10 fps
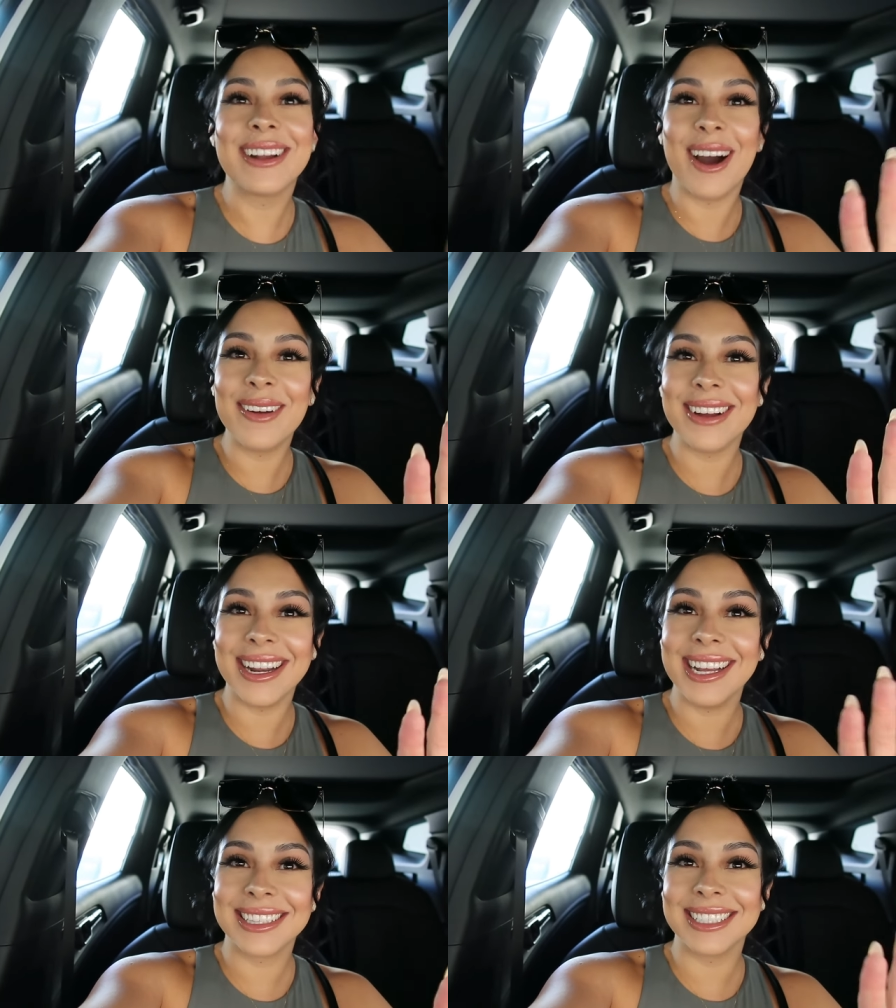got
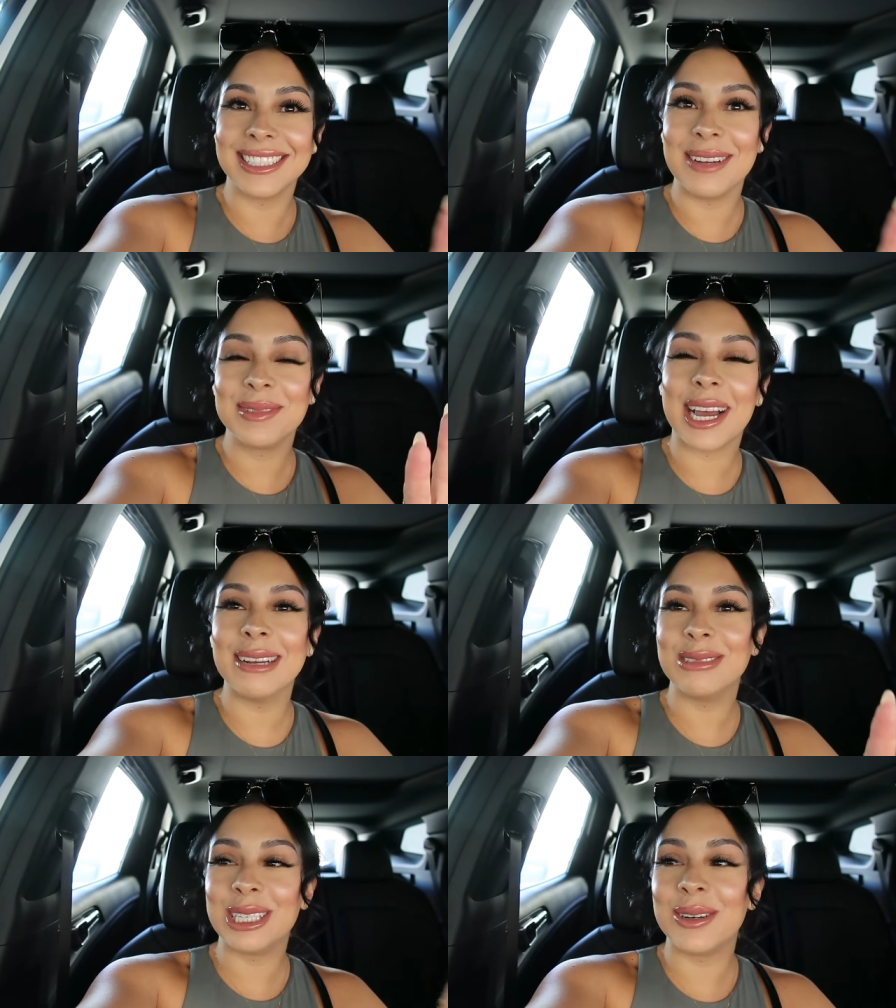ready at the same
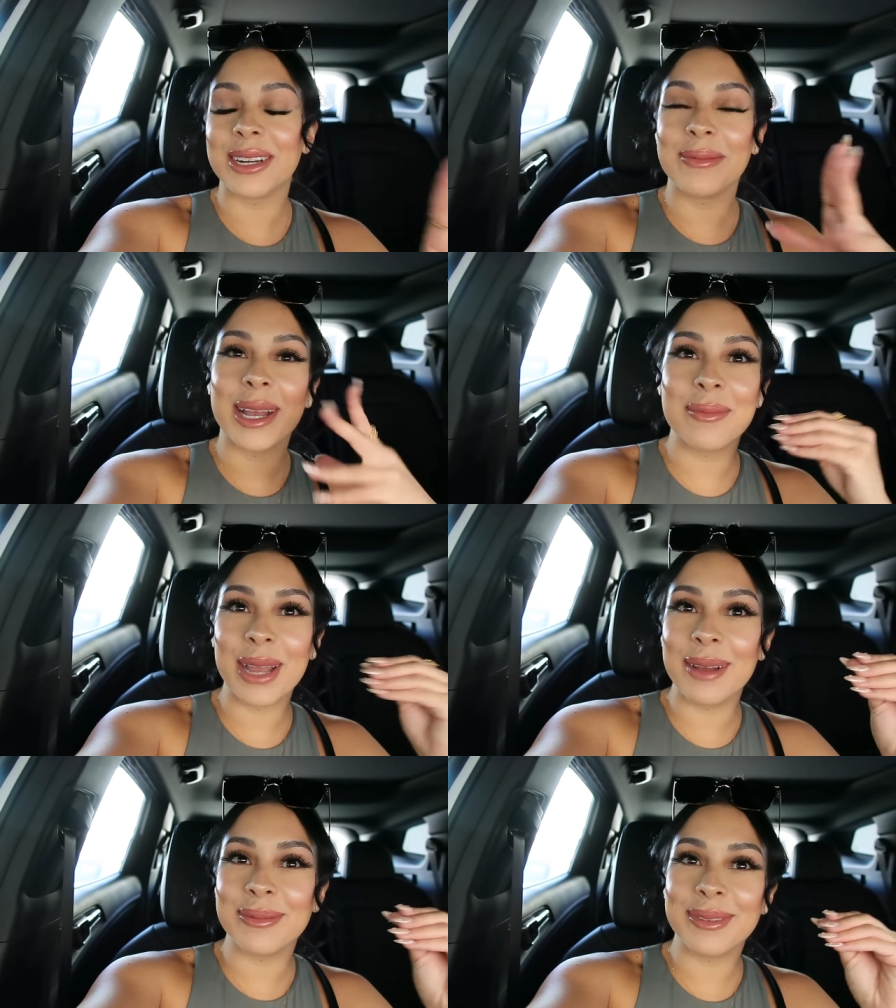time too and I'm like,
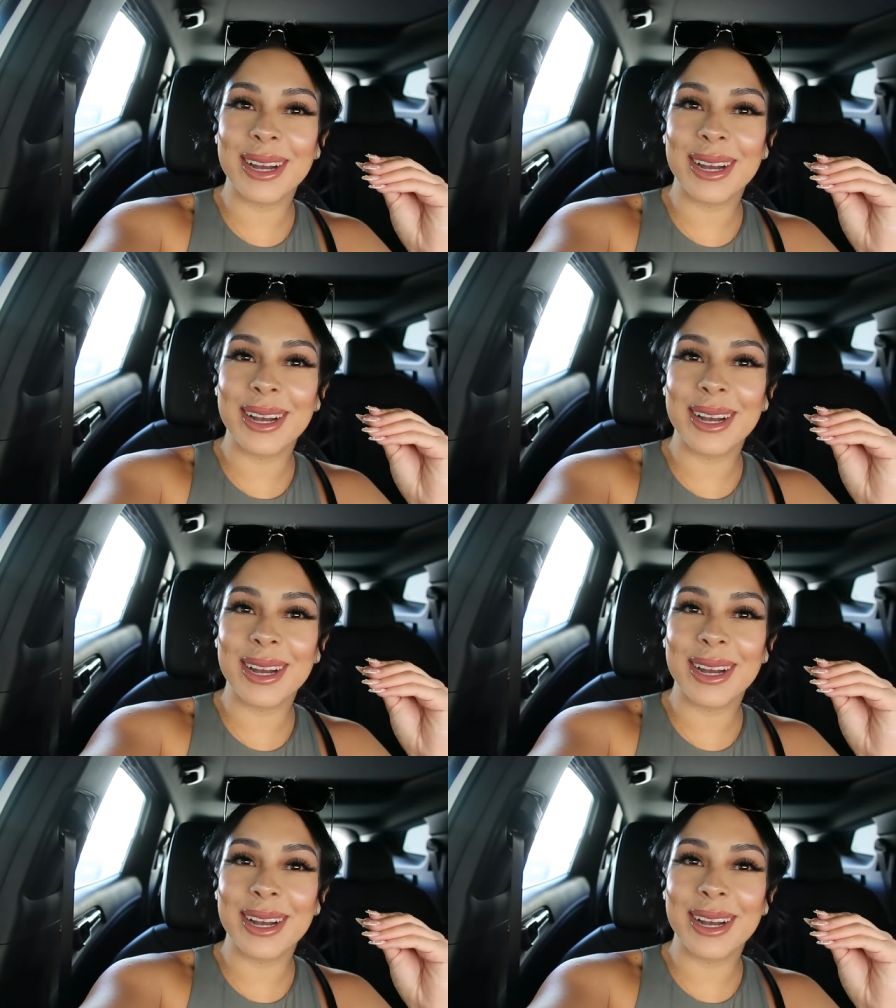babe,